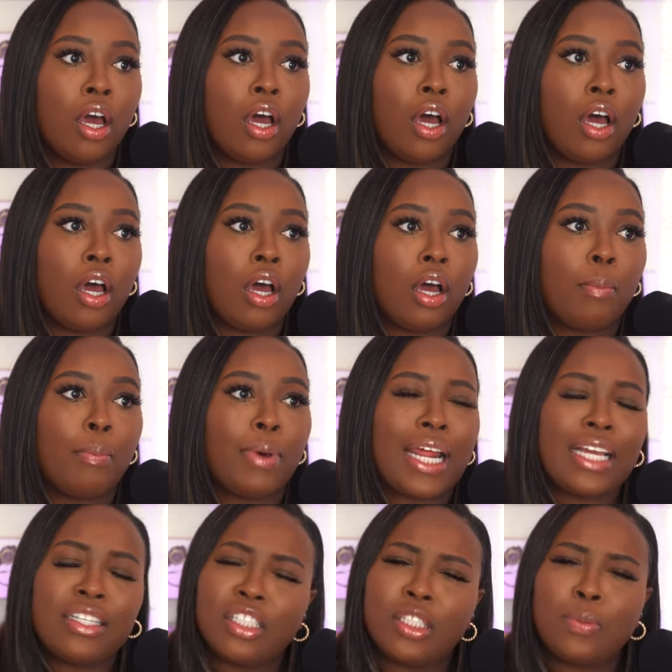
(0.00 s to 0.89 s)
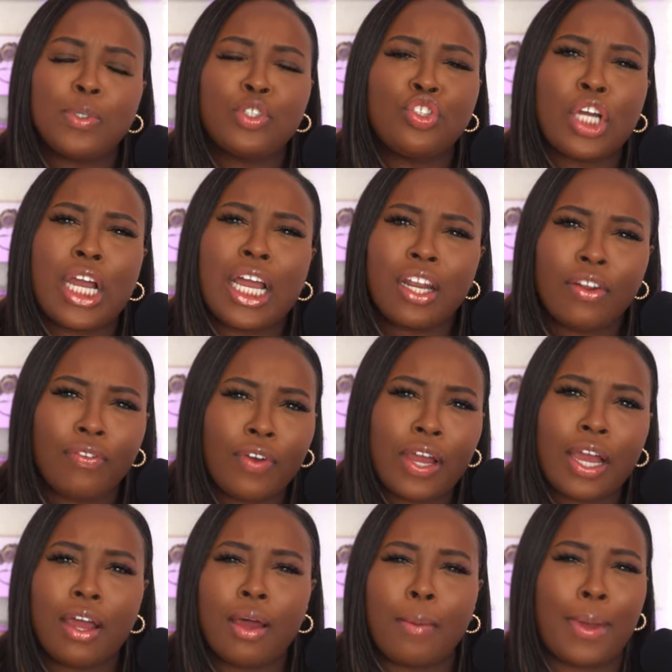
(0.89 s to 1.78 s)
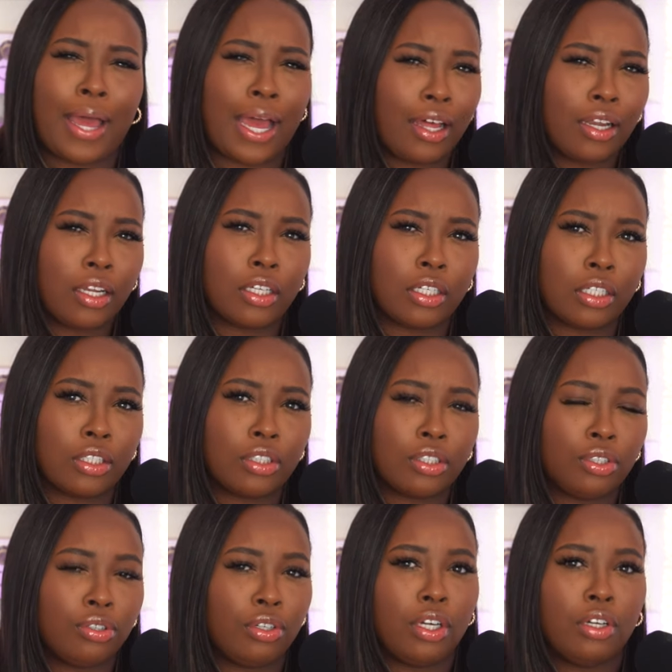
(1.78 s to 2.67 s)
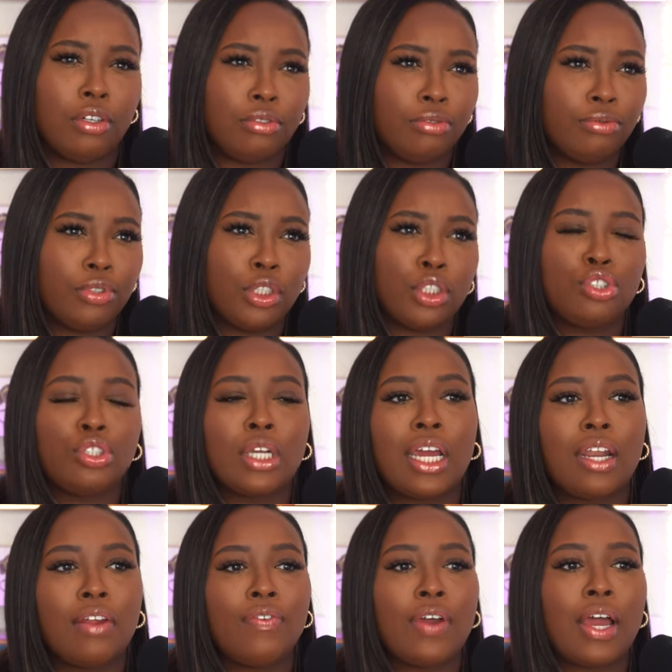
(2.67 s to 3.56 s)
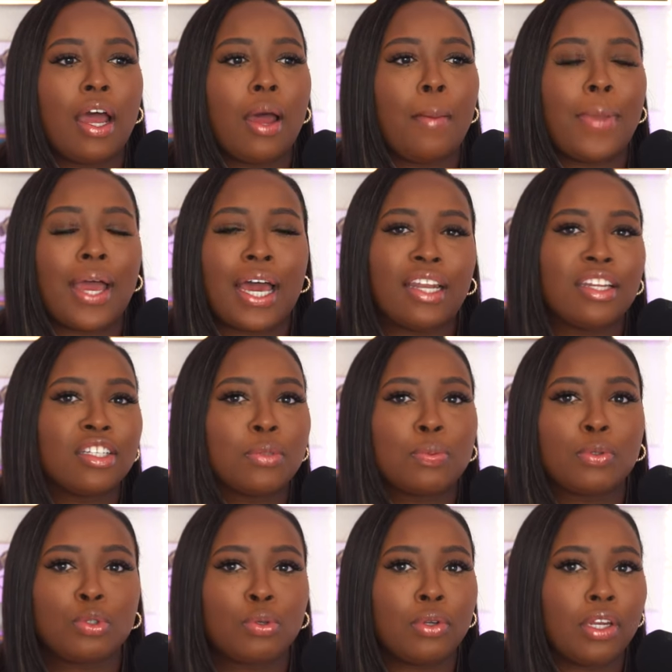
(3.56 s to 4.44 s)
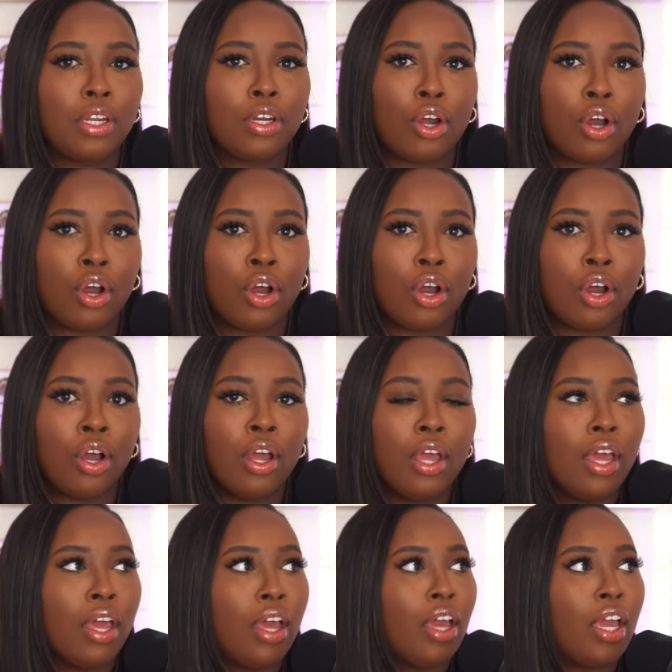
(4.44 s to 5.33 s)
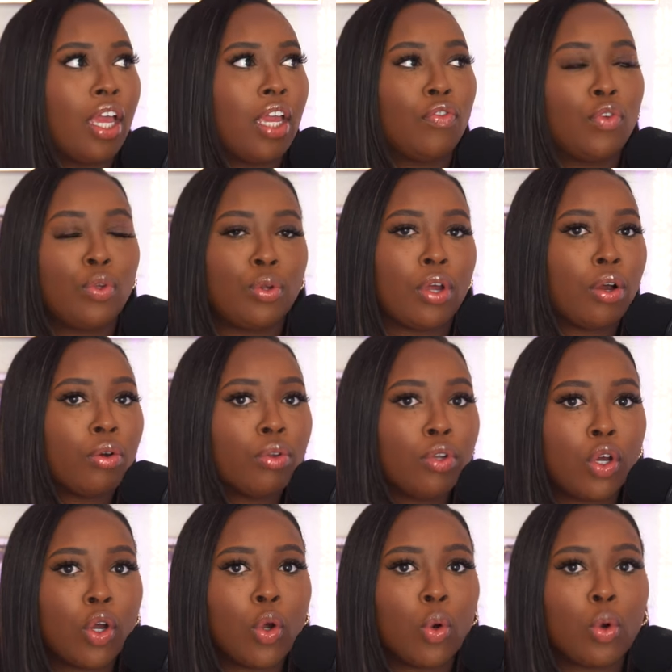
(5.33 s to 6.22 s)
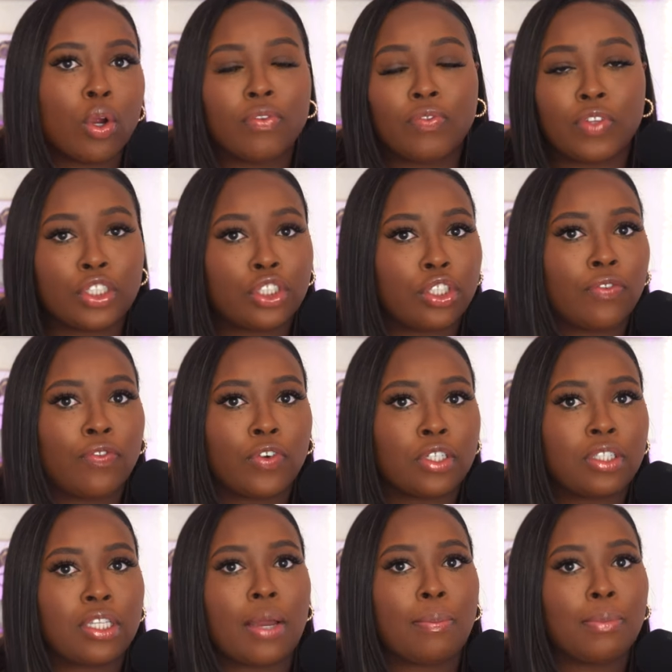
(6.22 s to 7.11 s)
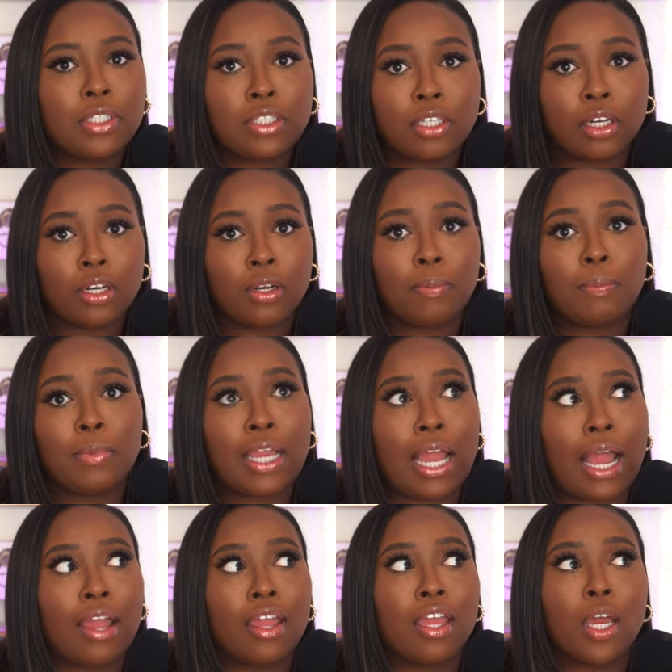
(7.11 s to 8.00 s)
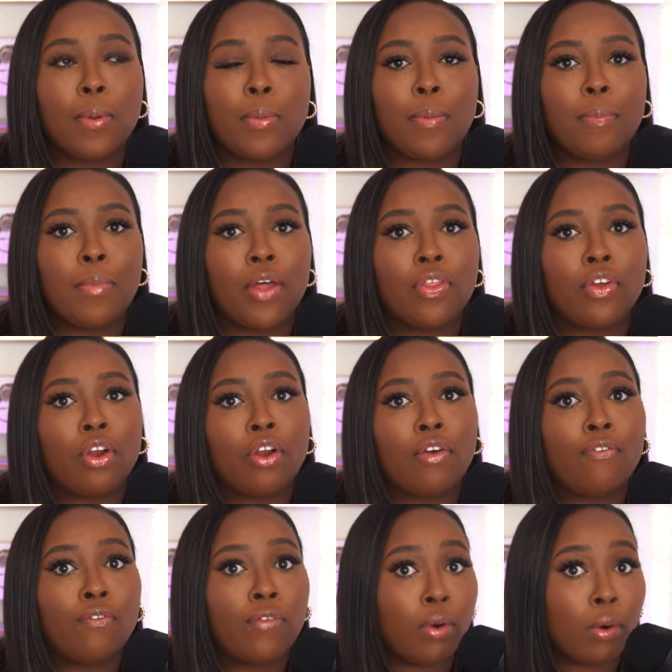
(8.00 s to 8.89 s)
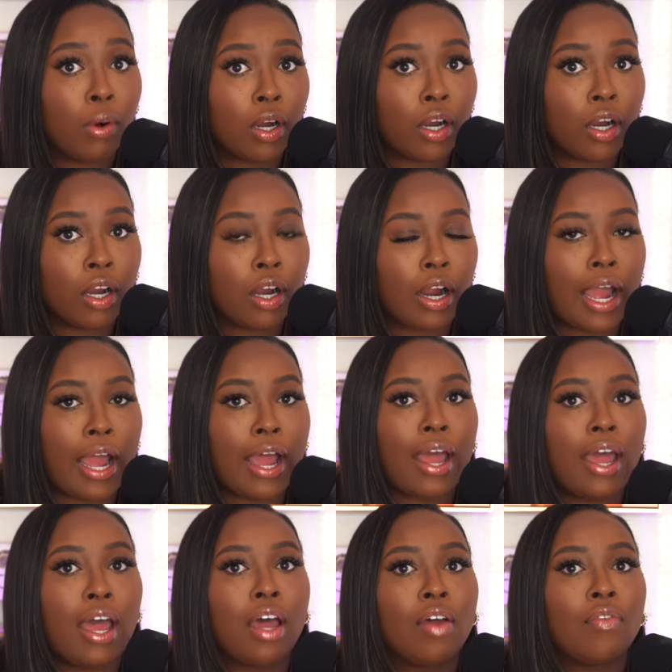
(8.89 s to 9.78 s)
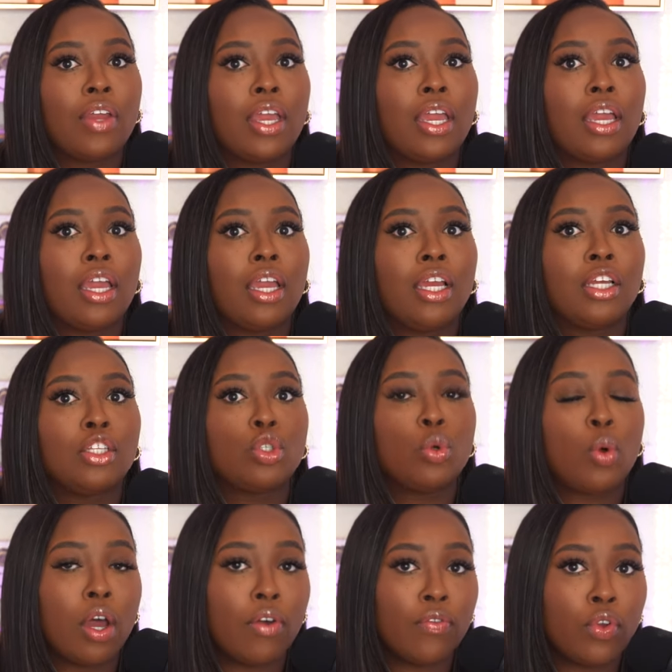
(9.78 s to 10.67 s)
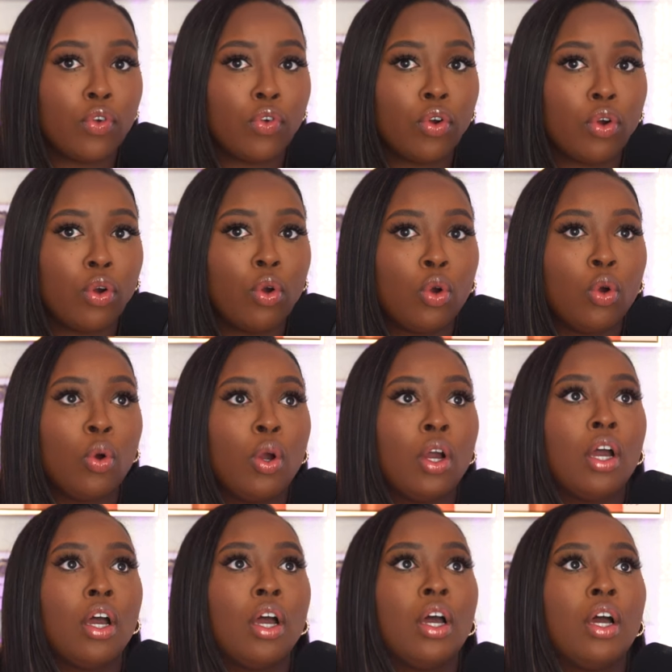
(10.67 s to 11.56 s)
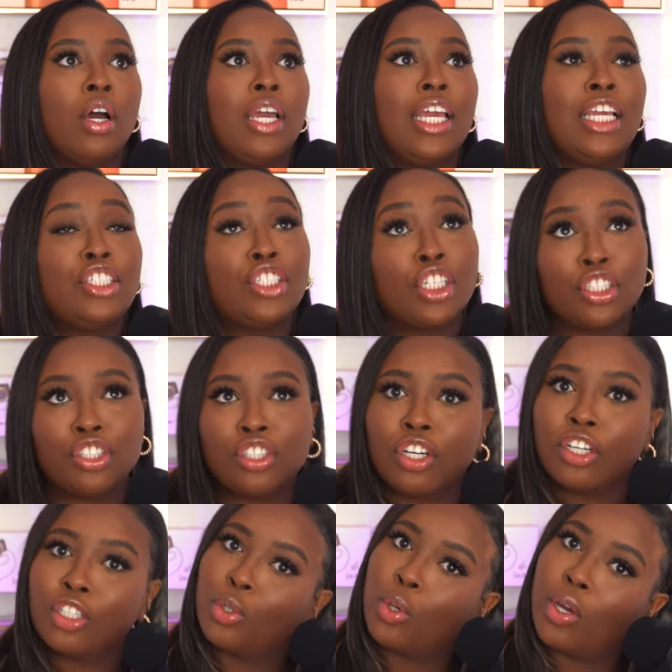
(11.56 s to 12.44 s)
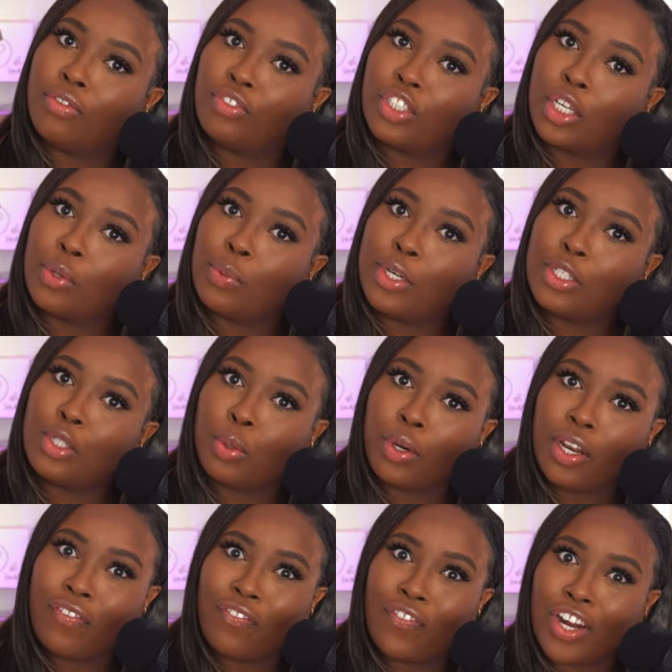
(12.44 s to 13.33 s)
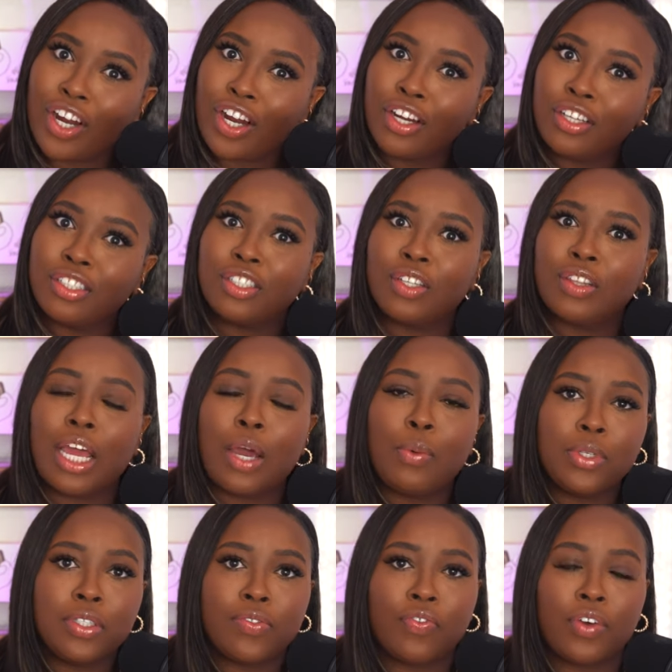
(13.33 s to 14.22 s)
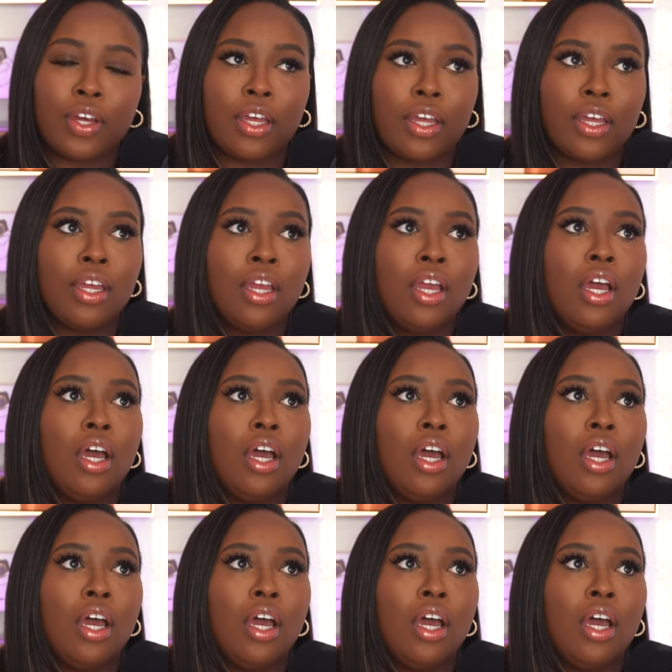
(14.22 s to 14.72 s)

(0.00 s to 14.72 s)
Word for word: But I just been trying to find a balance, you know, just trying to find a balance between it all. If you don't know, or if this your first time listening to me, I am a mother of four. I have a 12-year-old. He just turned 12 January 21st. So that was fun.